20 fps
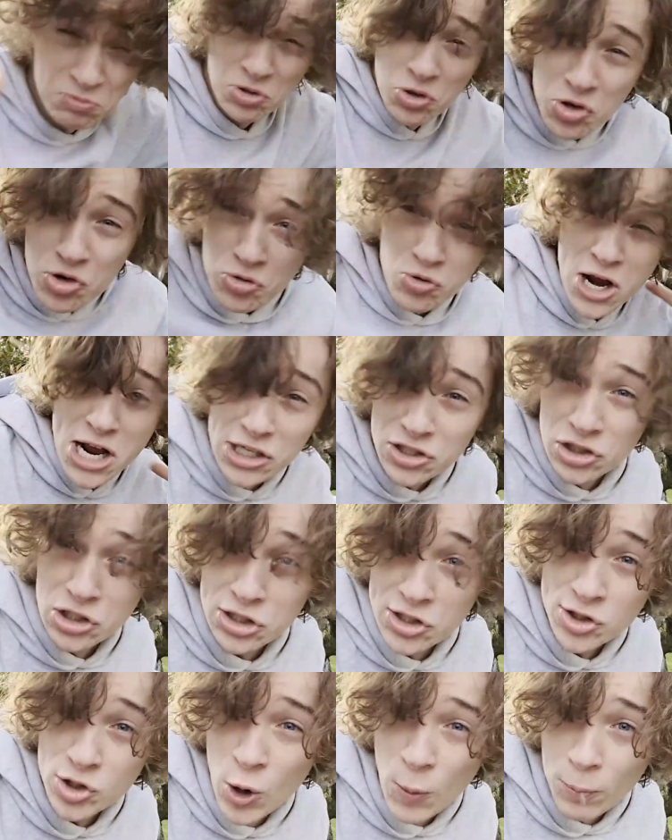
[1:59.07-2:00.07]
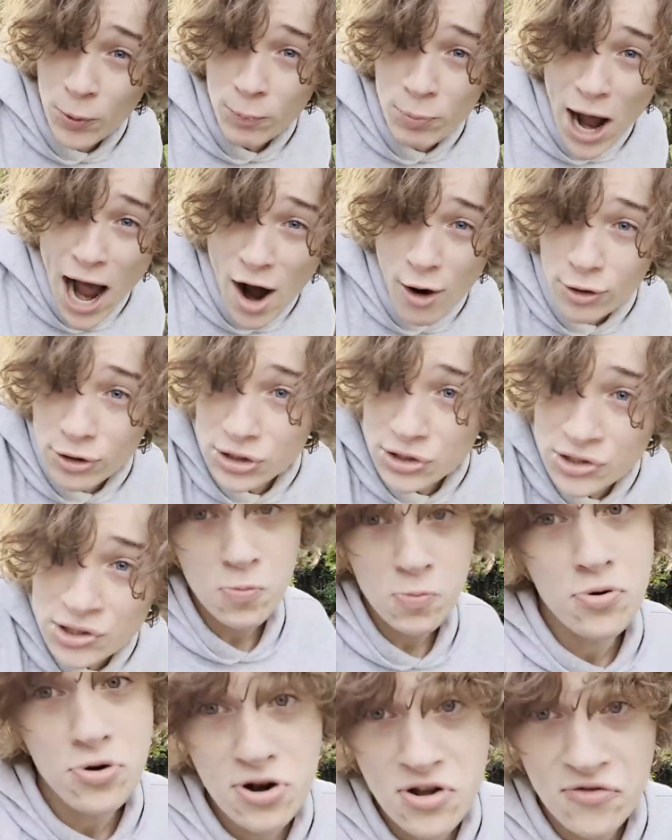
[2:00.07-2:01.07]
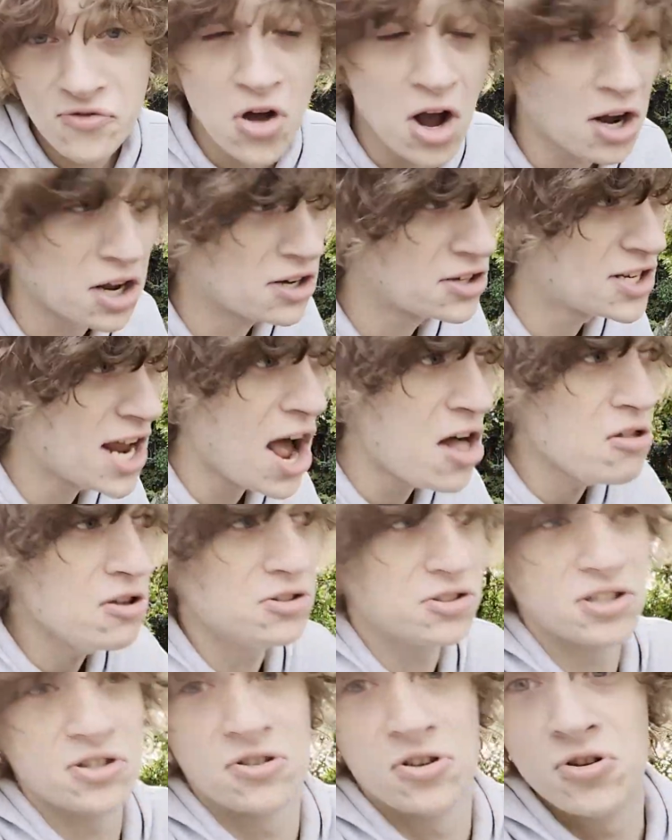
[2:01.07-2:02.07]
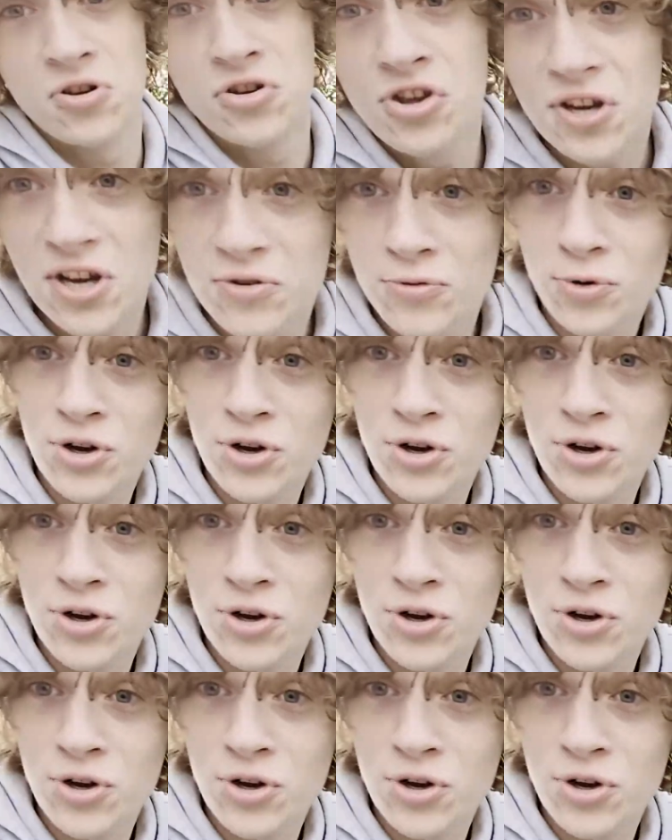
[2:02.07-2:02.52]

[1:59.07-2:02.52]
crazy superpowers. Pretty fucking talented, dude. You can